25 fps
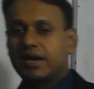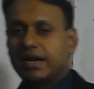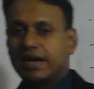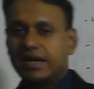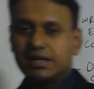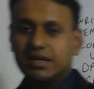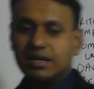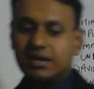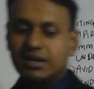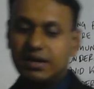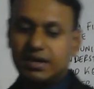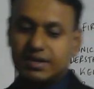
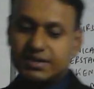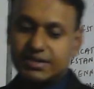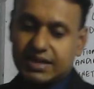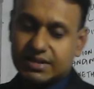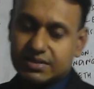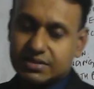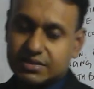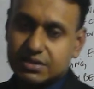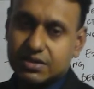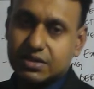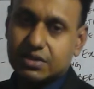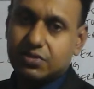any
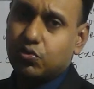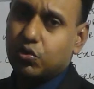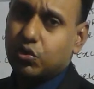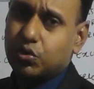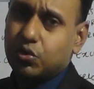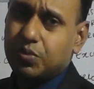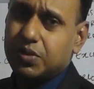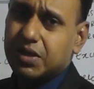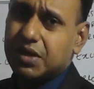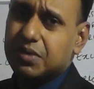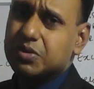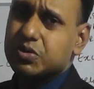attendant won't
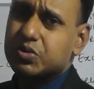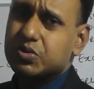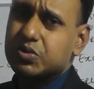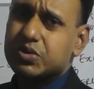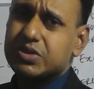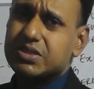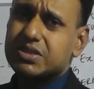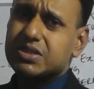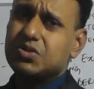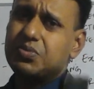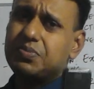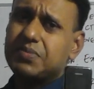be able to
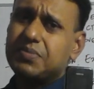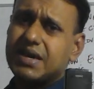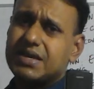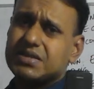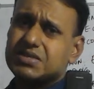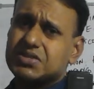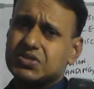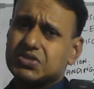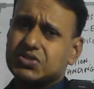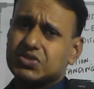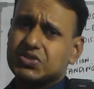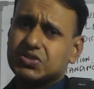see your
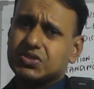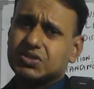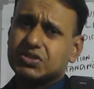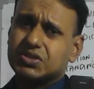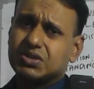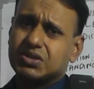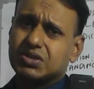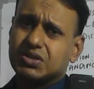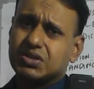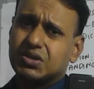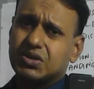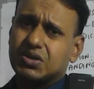message
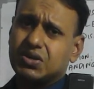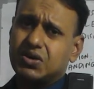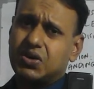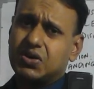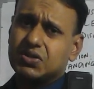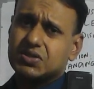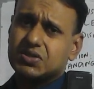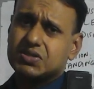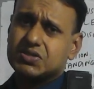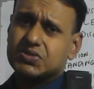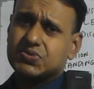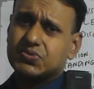
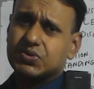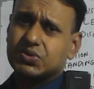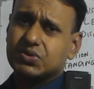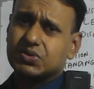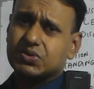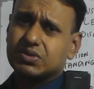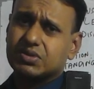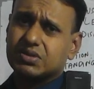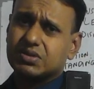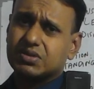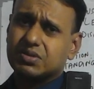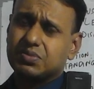on this phone
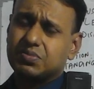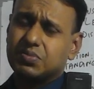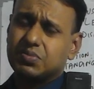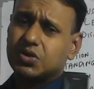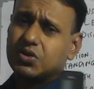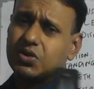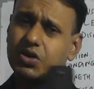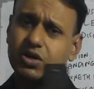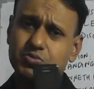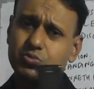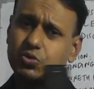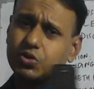
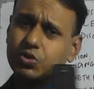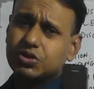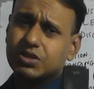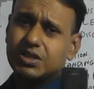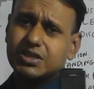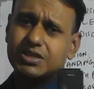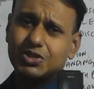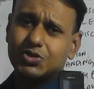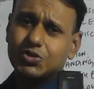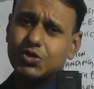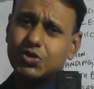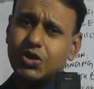because both the
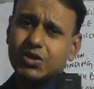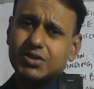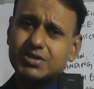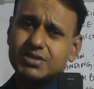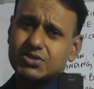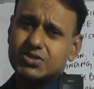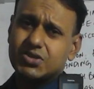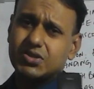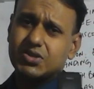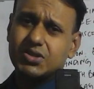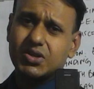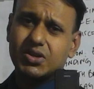
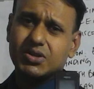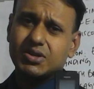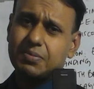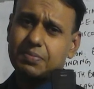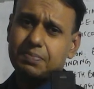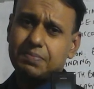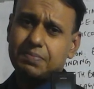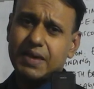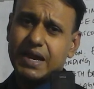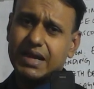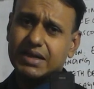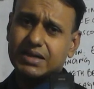technologies are not
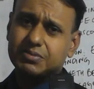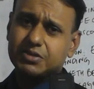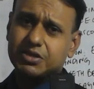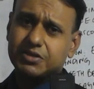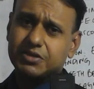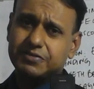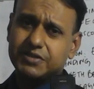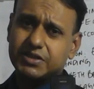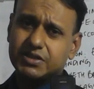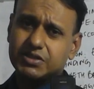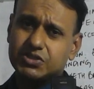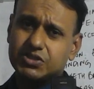compatible
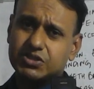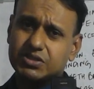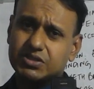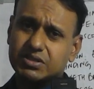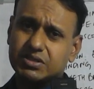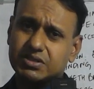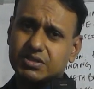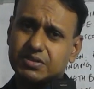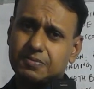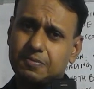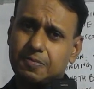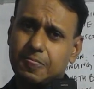with each
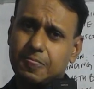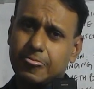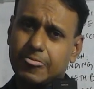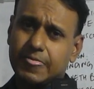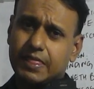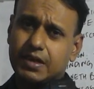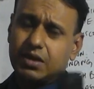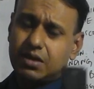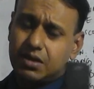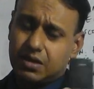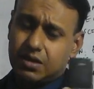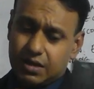other.
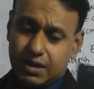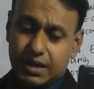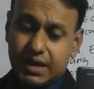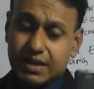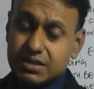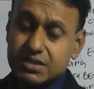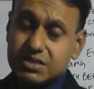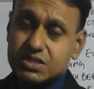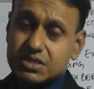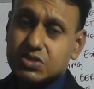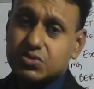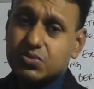And
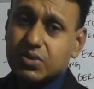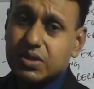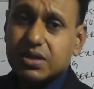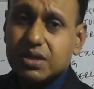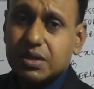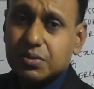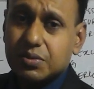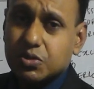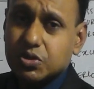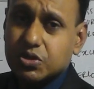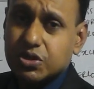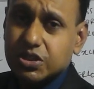this is where the
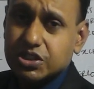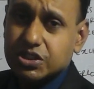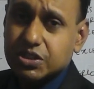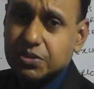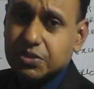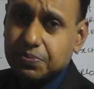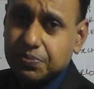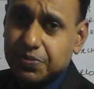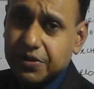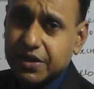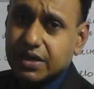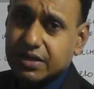
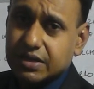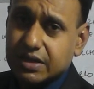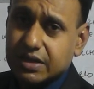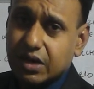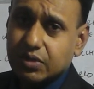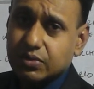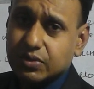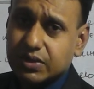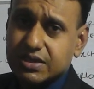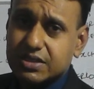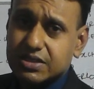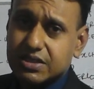communication
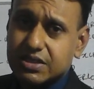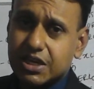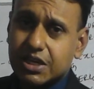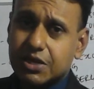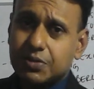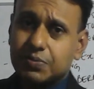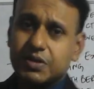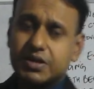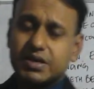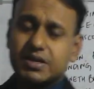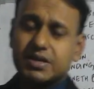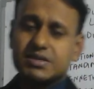breakdown can
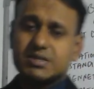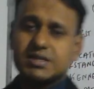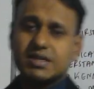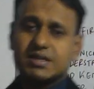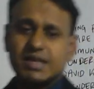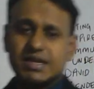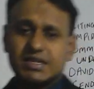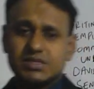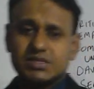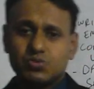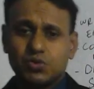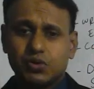take place, and
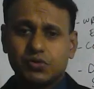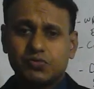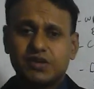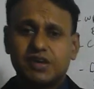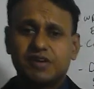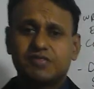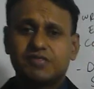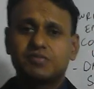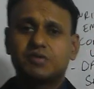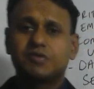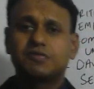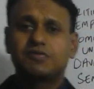that's what we
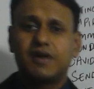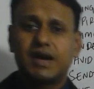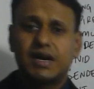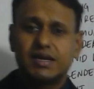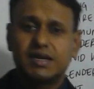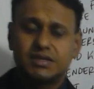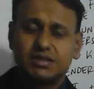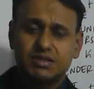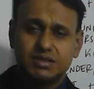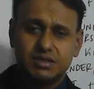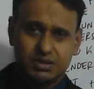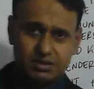have been
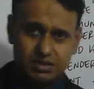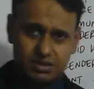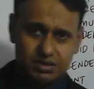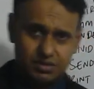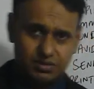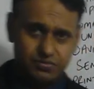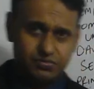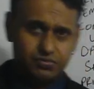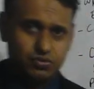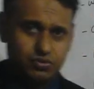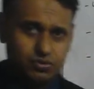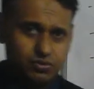fighting
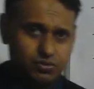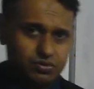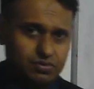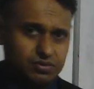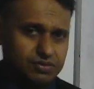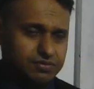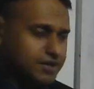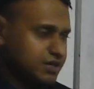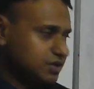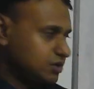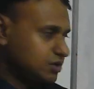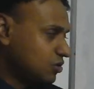for a
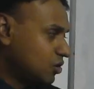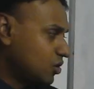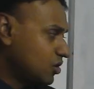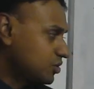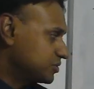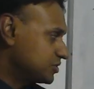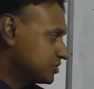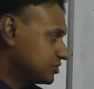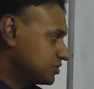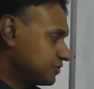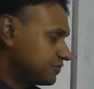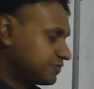very long
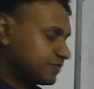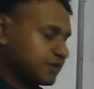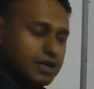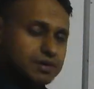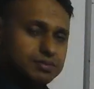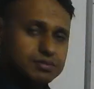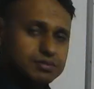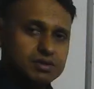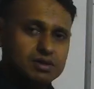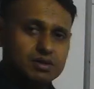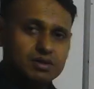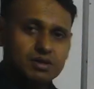period of
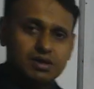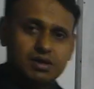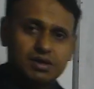time.